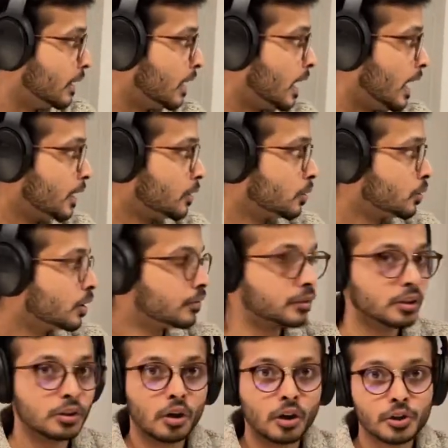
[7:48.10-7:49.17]
I don't know if the
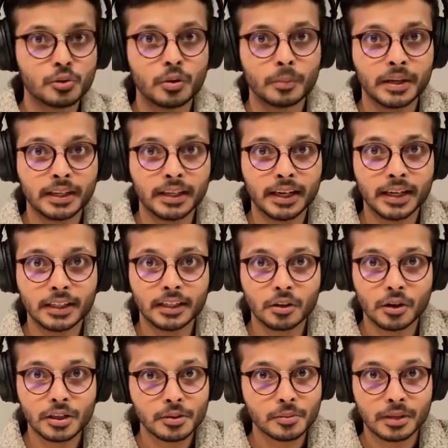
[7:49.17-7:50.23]
dogs were making any
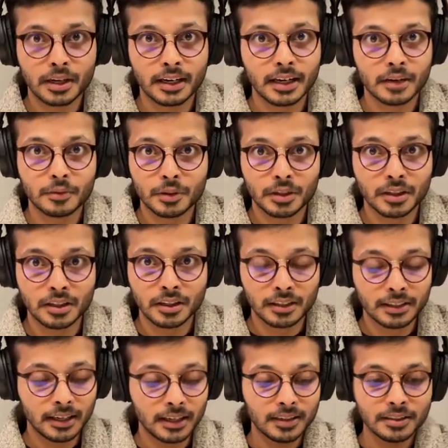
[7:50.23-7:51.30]
noise, but I never heard
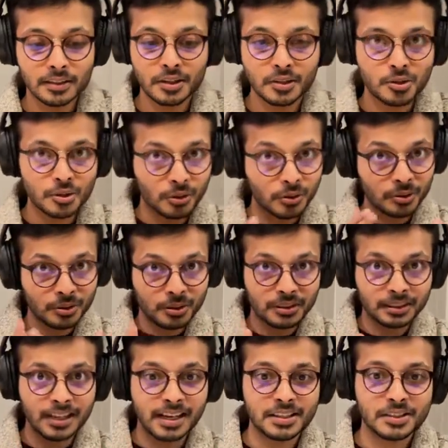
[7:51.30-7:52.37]
that, so
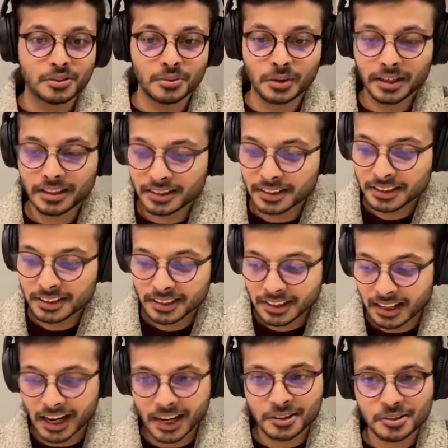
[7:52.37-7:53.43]
that's great.
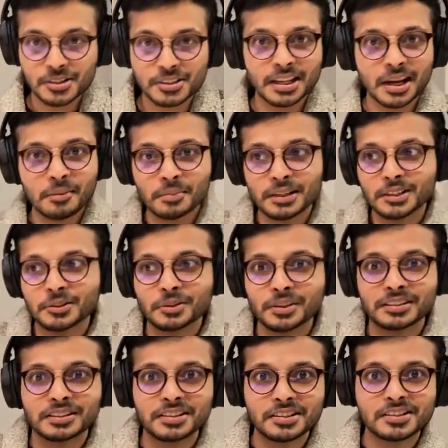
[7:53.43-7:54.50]
I could see Emily doing
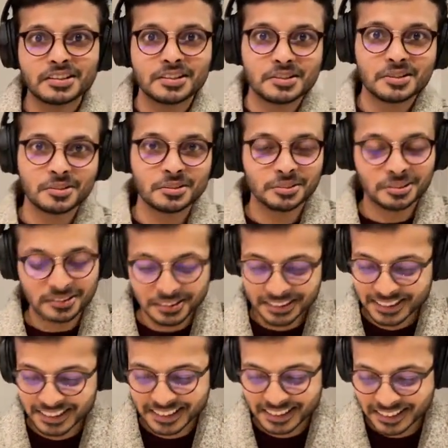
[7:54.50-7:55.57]
this, and so
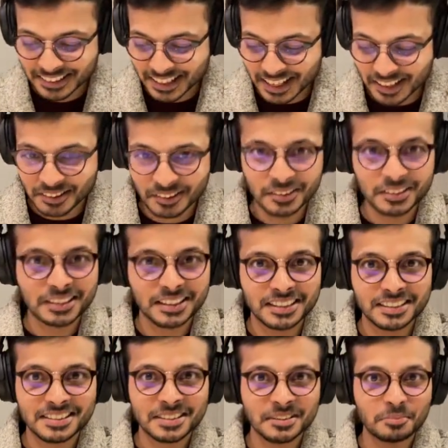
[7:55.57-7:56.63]
I thought that
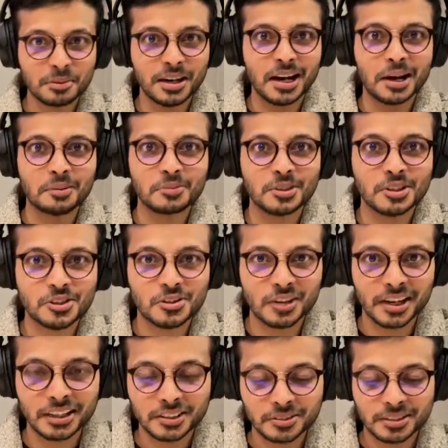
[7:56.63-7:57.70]
perhaps she's
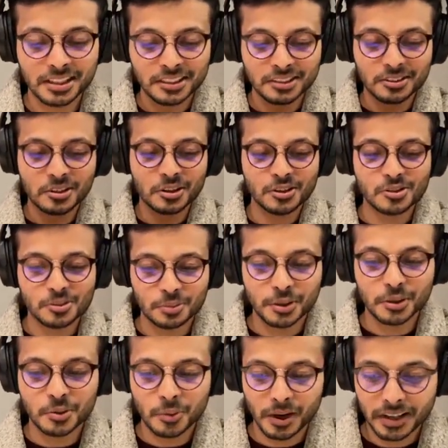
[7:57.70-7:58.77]
trying to tell the dogs to be
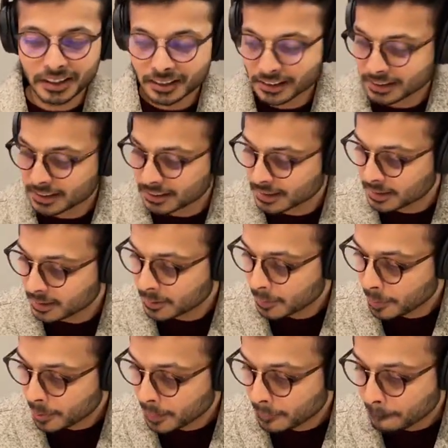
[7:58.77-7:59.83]
quiet.
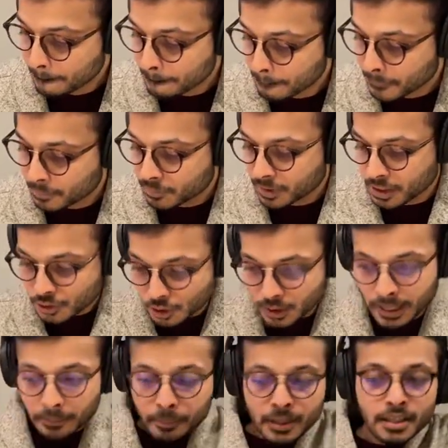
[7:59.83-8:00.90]
So
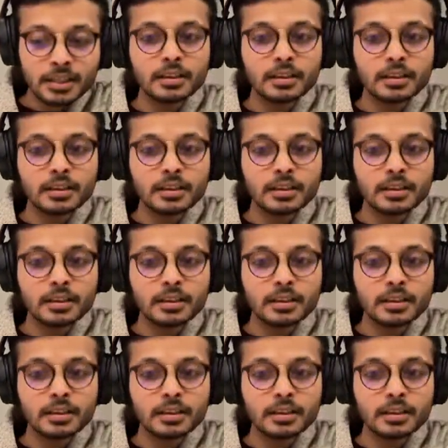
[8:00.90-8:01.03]
let me